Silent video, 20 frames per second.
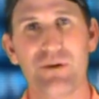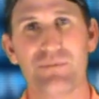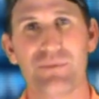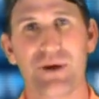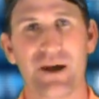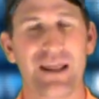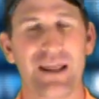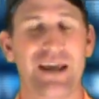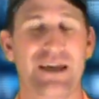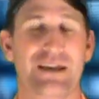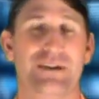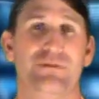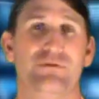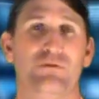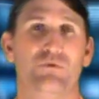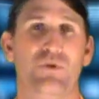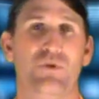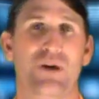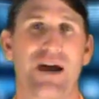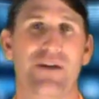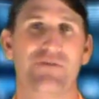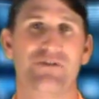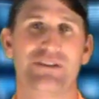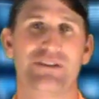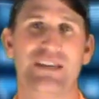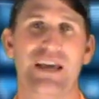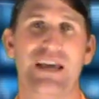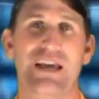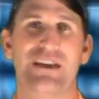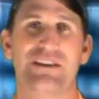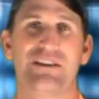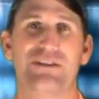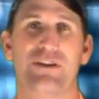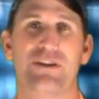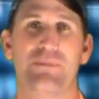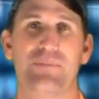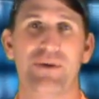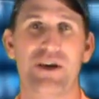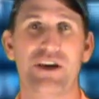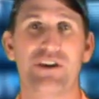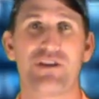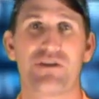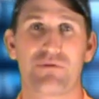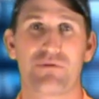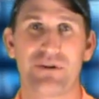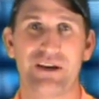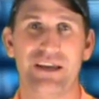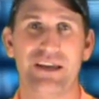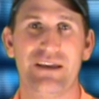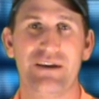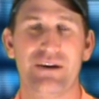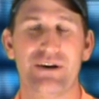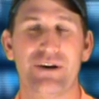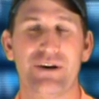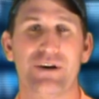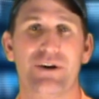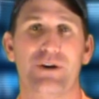But hey, we'll have to take the big three,